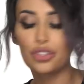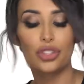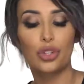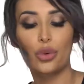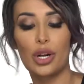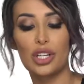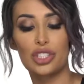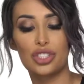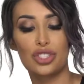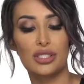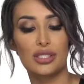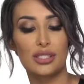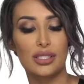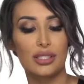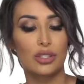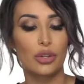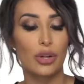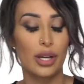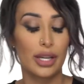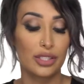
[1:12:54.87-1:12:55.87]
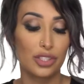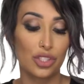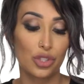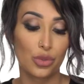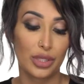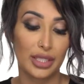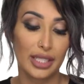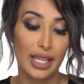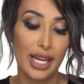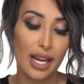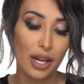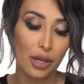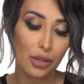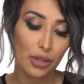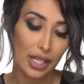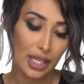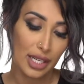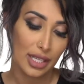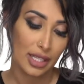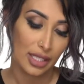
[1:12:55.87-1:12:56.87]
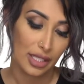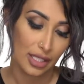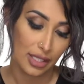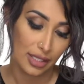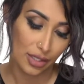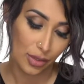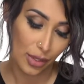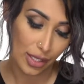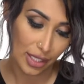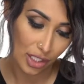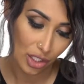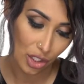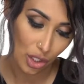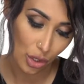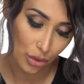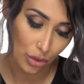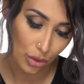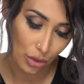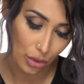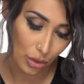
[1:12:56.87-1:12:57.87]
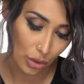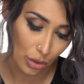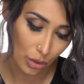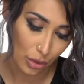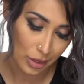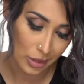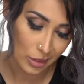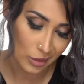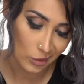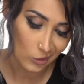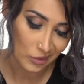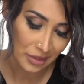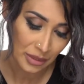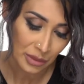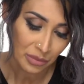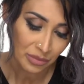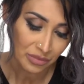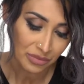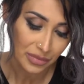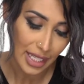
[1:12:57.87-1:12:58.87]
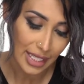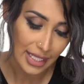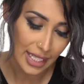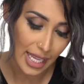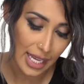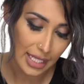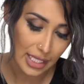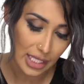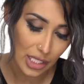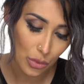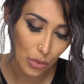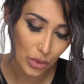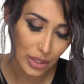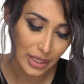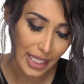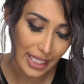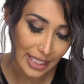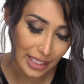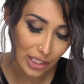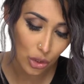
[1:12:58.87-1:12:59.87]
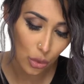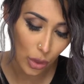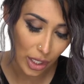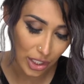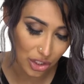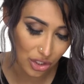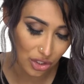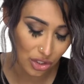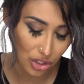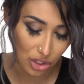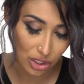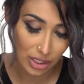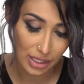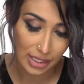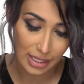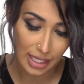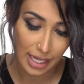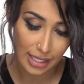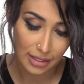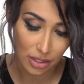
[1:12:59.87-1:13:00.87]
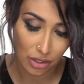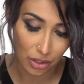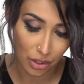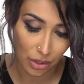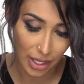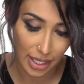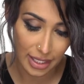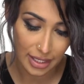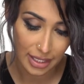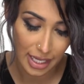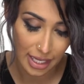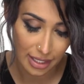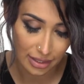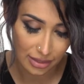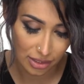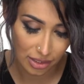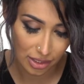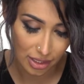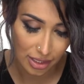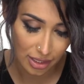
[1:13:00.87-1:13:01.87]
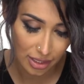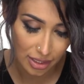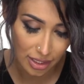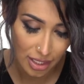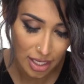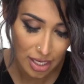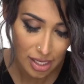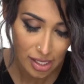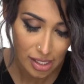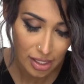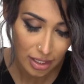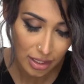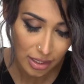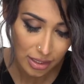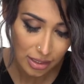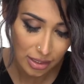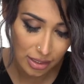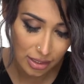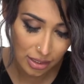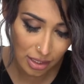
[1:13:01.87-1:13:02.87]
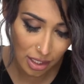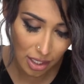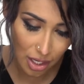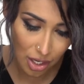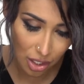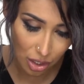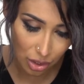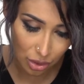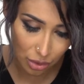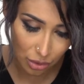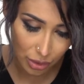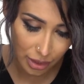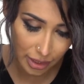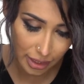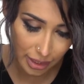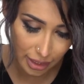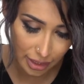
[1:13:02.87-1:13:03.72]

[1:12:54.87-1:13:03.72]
your questions in, go ahead and do it now so I can go through, and any related questions to this class, I'll go ahead and answer. So,